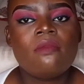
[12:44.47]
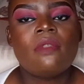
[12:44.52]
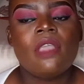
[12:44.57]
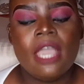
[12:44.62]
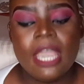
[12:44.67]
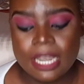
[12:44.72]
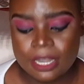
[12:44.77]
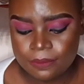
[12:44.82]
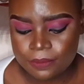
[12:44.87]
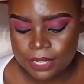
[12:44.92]

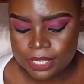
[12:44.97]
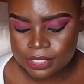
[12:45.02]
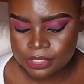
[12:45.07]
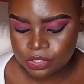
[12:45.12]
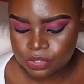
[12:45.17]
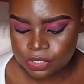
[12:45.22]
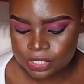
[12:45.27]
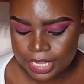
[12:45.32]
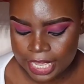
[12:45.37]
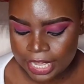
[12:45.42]
Anyways,
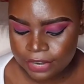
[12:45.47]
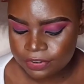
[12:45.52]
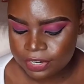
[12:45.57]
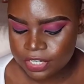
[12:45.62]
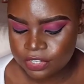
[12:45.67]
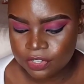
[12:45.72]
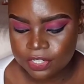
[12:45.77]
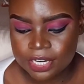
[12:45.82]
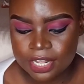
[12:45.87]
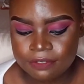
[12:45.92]
today we
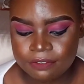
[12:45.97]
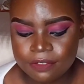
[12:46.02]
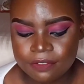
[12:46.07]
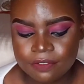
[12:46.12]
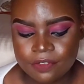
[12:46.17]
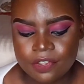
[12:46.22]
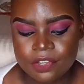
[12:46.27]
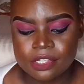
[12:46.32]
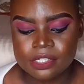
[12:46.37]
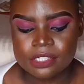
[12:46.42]
don't have a
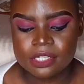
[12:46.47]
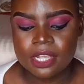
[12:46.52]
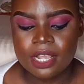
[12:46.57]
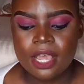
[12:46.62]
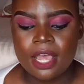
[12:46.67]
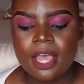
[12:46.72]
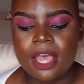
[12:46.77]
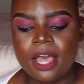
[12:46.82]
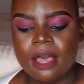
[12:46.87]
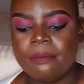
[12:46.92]
verse
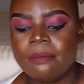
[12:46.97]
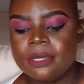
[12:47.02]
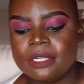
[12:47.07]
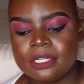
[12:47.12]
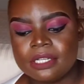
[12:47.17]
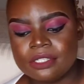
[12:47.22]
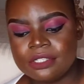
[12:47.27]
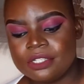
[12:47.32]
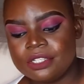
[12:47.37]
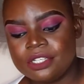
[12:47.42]
about
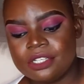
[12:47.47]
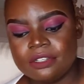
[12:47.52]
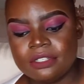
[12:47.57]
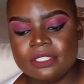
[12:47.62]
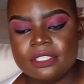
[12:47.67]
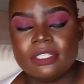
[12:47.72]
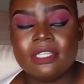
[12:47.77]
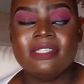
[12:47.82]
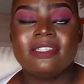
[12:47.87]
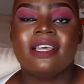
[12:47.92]

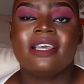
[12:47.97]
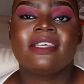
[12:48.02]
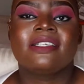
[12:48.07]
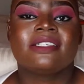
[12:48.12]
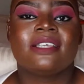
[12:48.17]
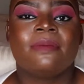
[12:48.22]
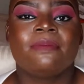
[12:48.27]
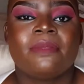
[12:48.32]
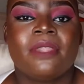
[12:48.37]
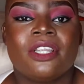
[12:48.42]
insecurities,
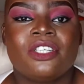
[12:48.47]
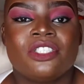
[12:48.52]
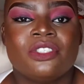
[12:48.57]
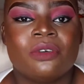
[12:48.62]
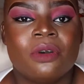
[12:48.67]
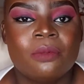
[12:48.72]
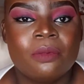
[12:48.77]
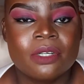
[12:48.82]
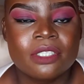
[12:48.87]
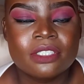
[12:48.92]
except that you
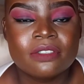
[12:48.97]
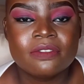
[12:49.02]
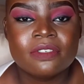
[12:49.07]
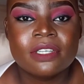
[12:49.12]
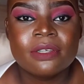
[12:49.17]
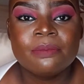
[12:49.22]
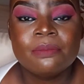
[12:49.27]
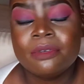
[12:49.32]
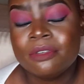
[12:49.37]
are wonderfully,